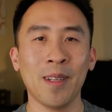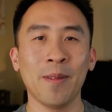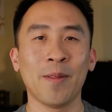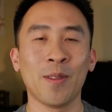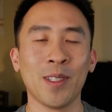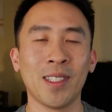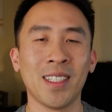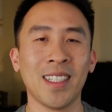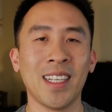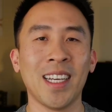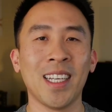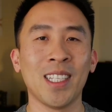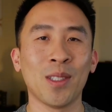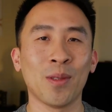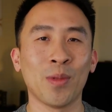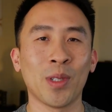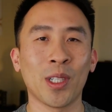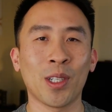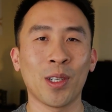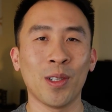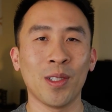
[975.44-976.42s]
it up for today's
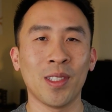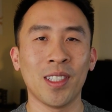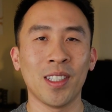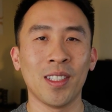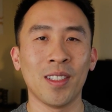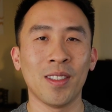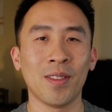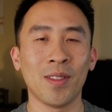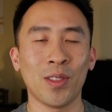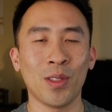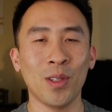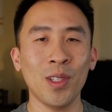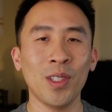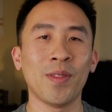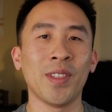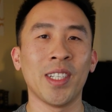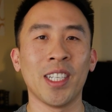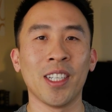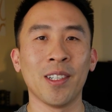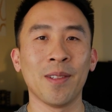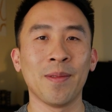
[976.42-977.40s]
recursive search
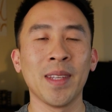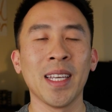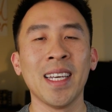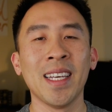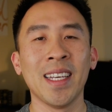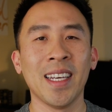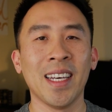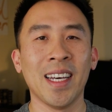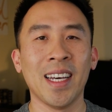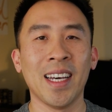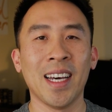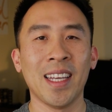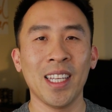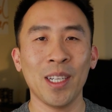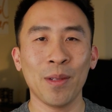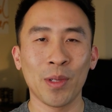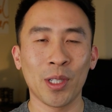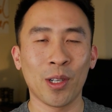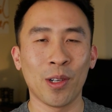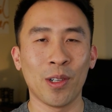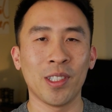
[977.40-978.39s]
video. Uh, I
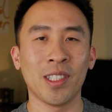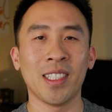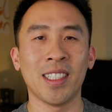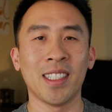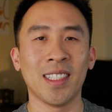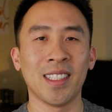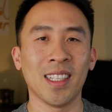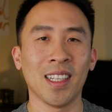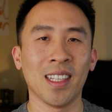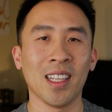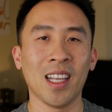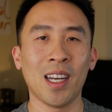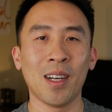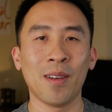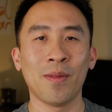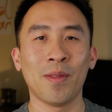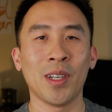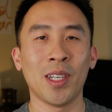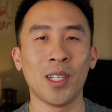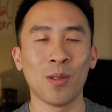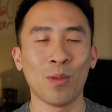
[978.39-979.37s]
think recursion is a lot
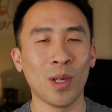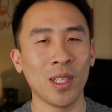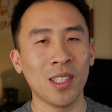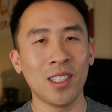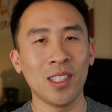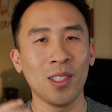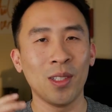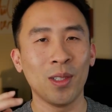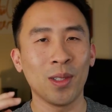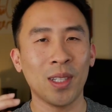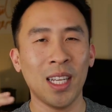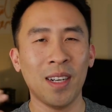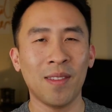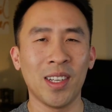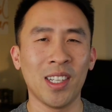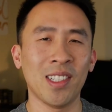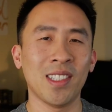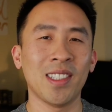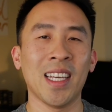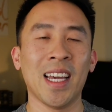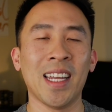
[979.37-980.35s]
of fun once you kind of
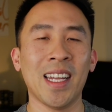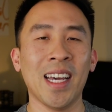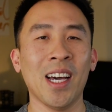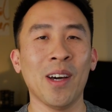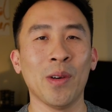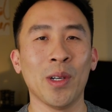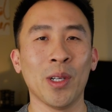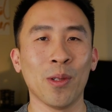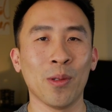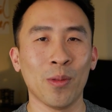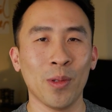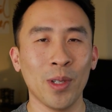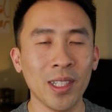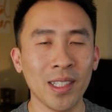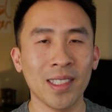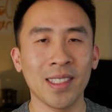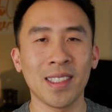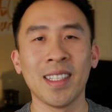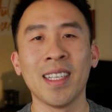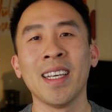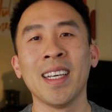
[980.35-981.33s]
understand how it
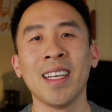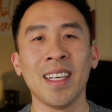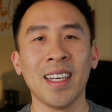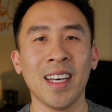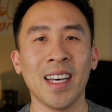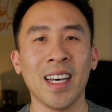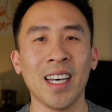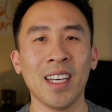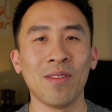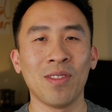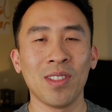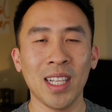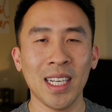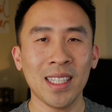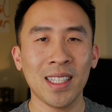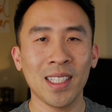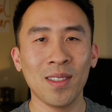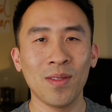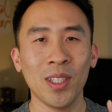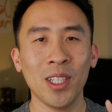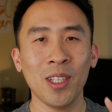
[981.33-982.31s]
works. Uh, if you
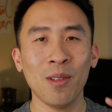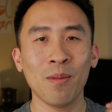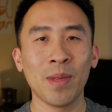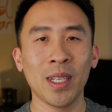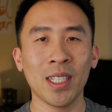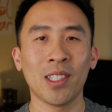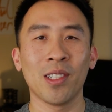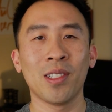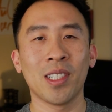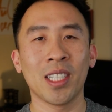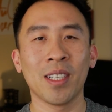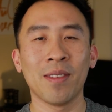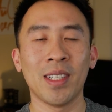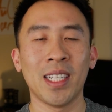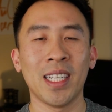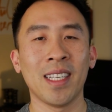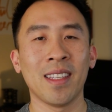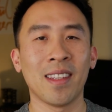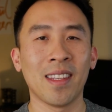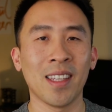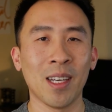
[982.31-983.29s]
like this video, make sure to give it
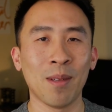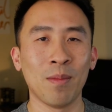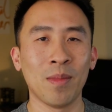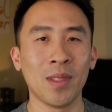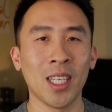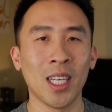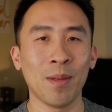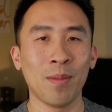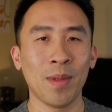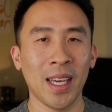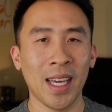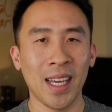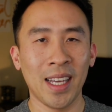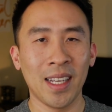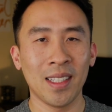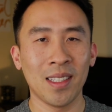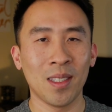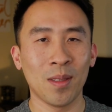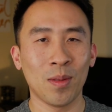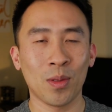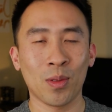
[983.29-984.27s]
a thumbs up
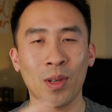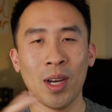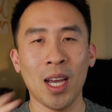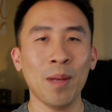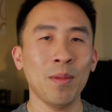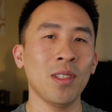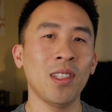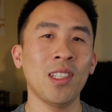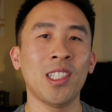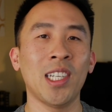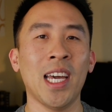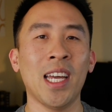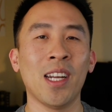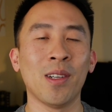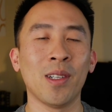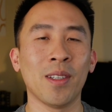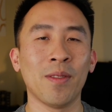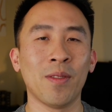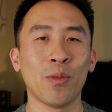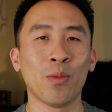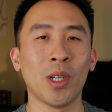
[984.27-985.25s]
and subscribe to the
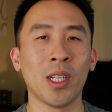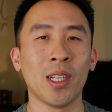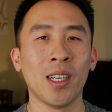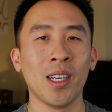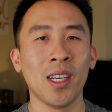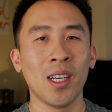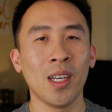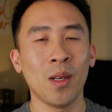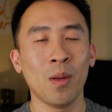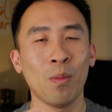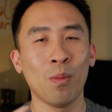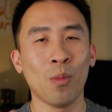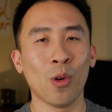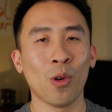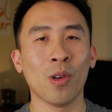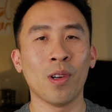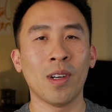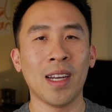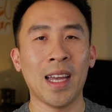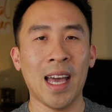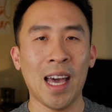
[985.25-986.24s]
channel if you want
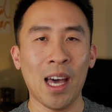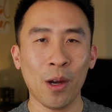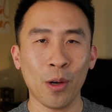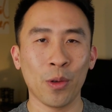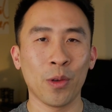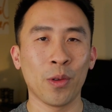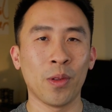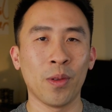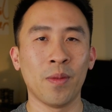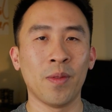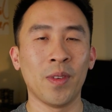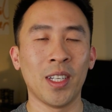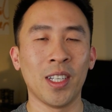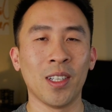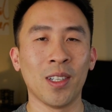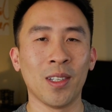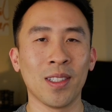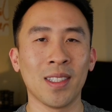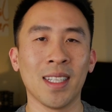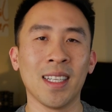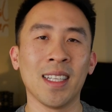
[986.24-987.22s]
more algorithm
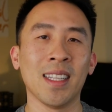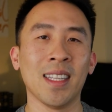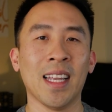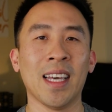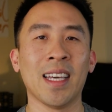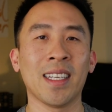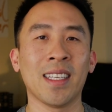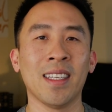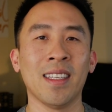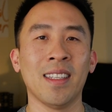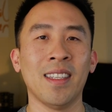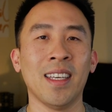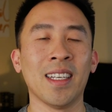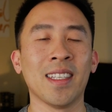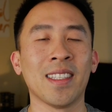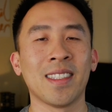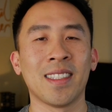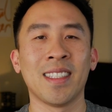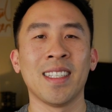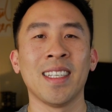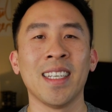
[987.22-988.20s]
videos like
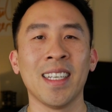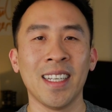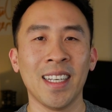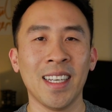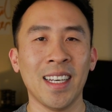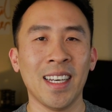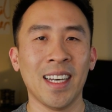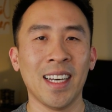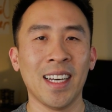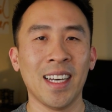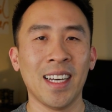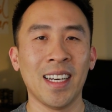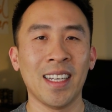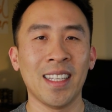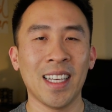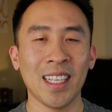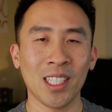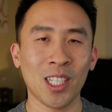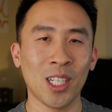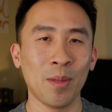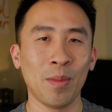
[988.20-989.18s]
this. Uh,
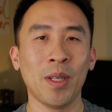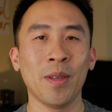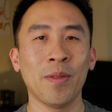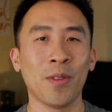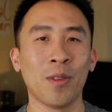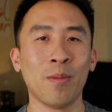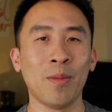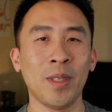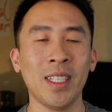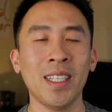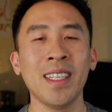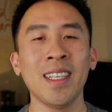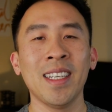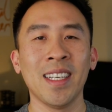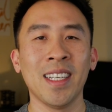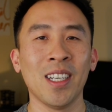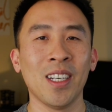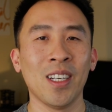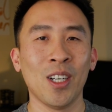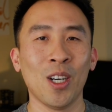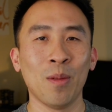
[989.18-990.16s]
that's going to be it for me.
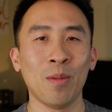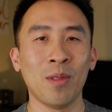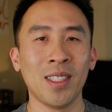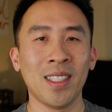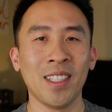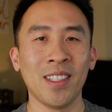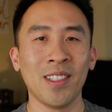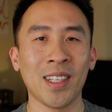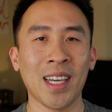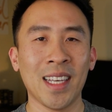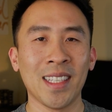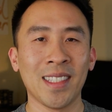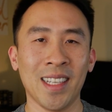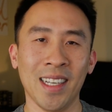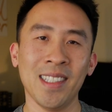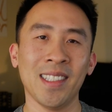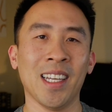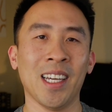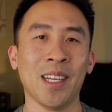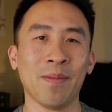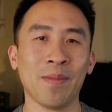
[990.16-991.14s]
Hope to see you guys
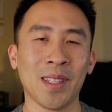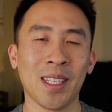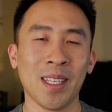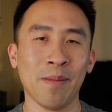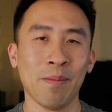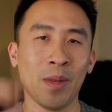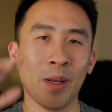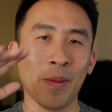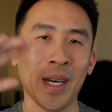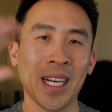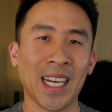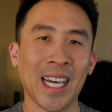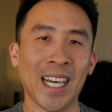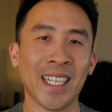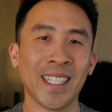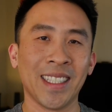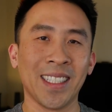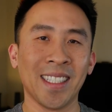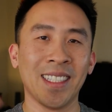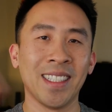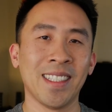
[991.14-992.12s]
next time. Bye bye,
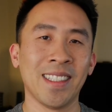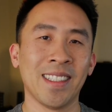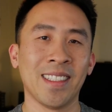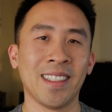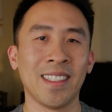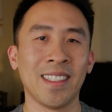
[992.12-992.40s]
guys.